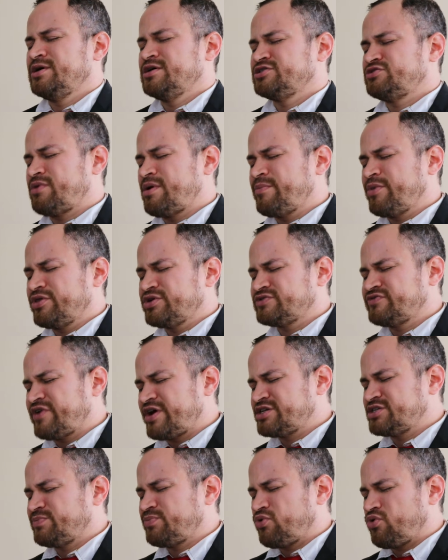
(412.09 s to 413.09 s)
So my mother's
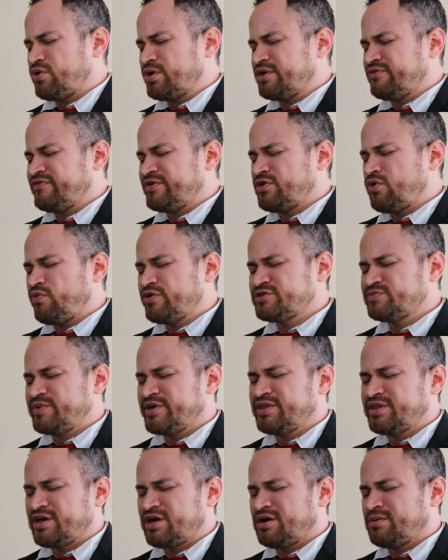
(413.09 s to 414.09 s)
very supportive and always
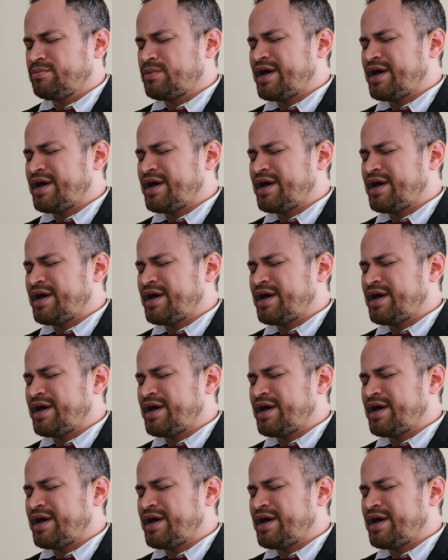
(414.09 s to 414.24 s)
been there.